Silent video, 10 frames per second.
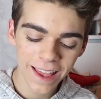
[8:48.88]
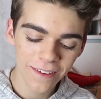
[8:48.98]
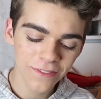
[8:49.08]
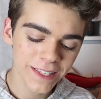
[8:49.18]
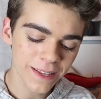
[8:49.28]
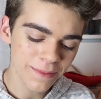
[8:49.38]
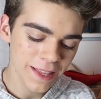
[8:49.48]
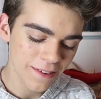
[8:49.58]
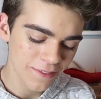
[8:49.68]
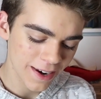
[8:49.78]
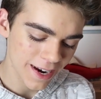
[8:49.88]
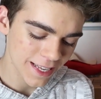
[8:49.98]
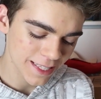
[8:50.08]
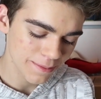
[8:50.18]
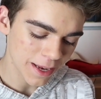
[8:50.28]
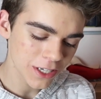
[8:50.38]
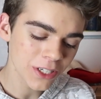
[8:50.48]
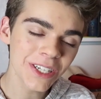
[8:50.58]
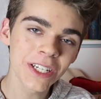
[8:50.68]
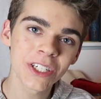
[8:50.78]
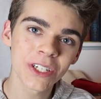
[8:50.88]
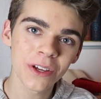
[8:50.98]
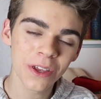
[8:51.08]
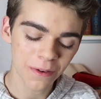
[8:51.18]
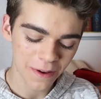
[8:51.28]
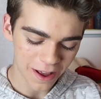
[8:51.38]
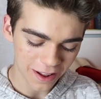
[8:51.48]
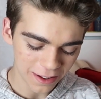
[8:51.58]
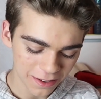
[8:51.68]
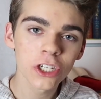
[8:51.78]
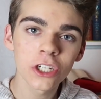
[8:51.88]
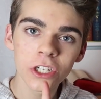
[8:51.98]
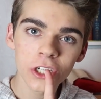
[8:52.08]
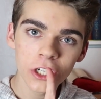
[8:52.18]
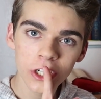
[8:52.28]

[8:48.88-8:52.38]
have something very special to show you all. Shh.